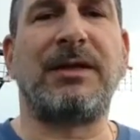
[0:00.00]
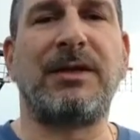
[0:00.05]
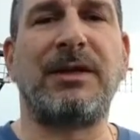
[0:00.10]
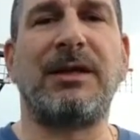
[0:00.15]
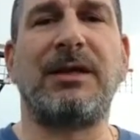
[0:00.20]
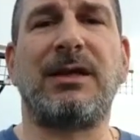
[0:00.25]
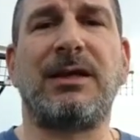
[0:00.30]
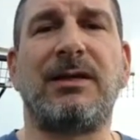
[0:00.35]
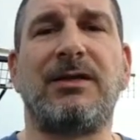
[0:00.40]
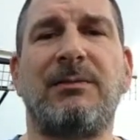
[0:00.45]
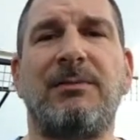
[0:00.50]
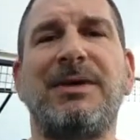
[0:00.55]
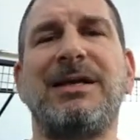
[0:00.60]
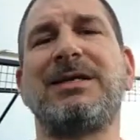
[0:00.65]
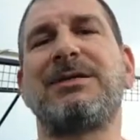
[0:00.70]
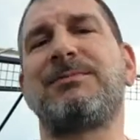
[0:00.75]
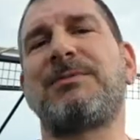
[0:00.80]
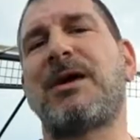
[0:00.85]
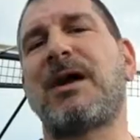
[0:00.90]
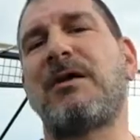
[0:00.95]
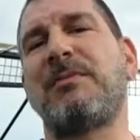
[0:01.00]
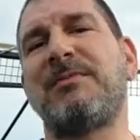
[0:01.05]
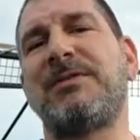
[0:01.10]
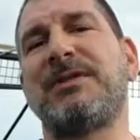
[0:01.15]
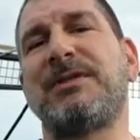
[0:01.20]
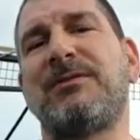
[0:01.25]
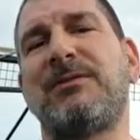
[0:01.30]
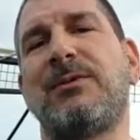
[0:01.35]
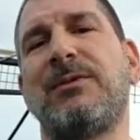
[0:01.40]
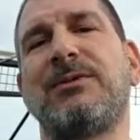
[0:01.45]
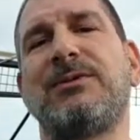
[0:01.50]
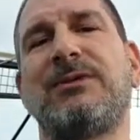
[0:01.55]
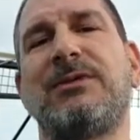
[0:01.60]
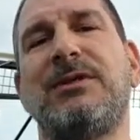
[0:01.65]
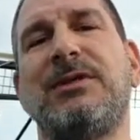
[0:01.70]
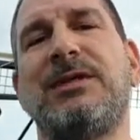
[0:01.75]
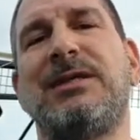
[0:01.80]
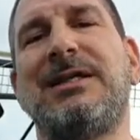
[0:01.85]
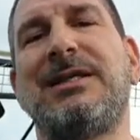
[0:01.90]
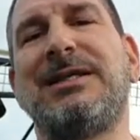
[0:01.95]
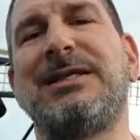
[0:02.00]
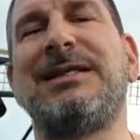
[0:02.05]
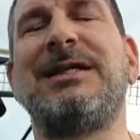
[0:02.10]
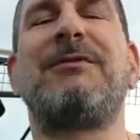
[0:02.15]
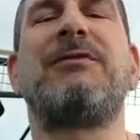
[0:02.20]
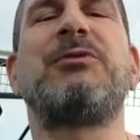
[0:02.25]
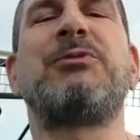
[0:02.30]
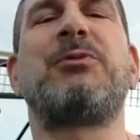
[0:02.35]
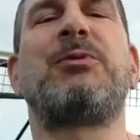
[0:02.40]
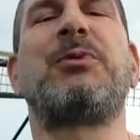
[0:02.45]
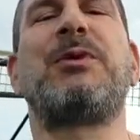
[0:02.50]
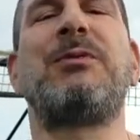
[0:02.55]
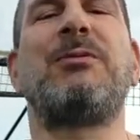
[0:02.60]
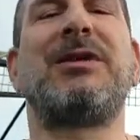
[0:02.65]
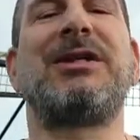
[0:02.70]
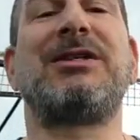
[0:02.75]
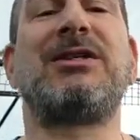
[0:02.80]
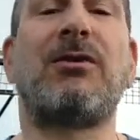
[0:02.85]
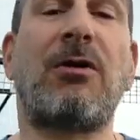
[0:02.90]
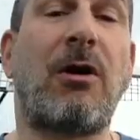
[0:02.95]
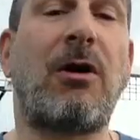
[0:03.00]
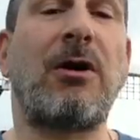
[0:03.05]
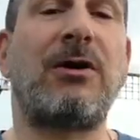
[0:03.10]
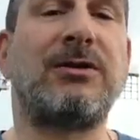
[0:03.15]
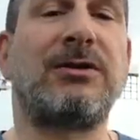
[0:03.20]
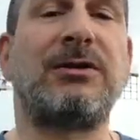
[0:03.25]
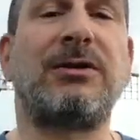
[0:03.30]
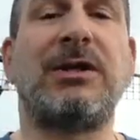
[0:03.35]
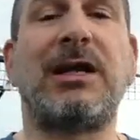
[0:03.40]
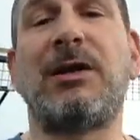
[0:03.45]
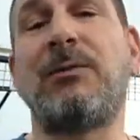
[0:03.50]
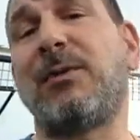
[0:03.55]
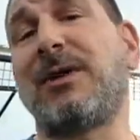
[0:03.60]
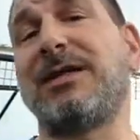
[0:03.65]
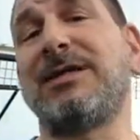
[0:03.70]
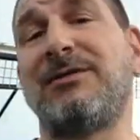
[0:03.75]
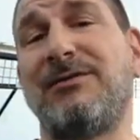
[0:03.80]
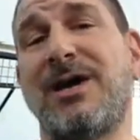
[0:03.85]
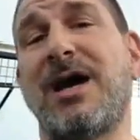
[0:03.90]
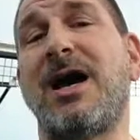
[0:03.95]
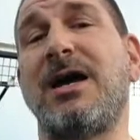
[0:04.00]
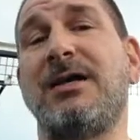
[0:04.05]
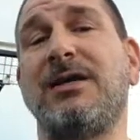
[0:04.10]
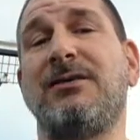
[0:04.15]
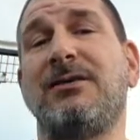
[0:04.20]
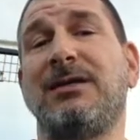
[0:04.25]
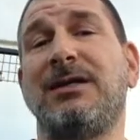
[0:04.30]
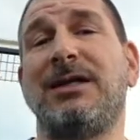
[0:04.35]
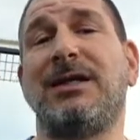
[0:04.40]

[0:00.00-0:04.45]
The biggest problem is, of course, the difference between what is cost and what is value.